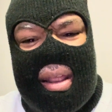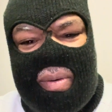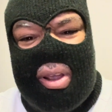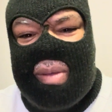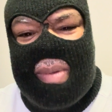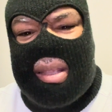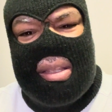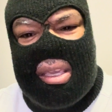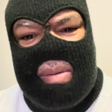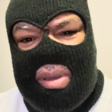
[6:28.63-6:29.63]
a running back,
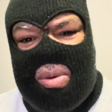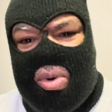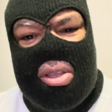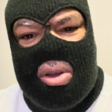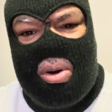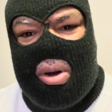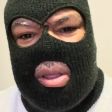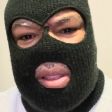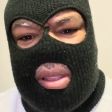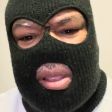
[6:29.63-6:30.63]
then give me 1 yard.
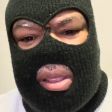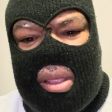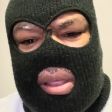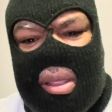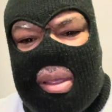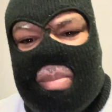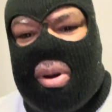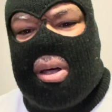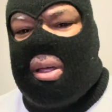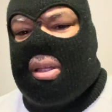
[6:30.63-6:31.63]

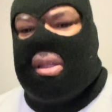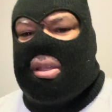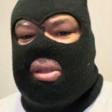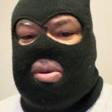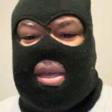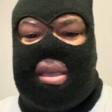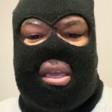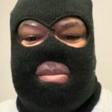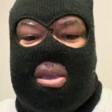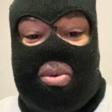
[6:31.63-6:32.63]
Bruh, you can't
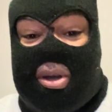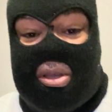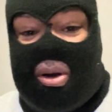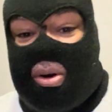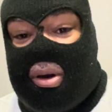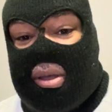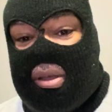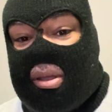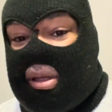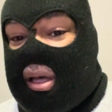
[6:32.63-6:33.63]
give me 1 yard.
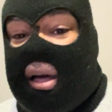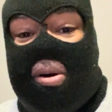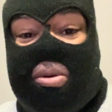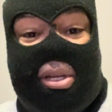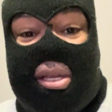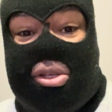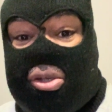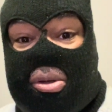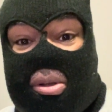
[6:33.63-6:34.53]
I don't need you.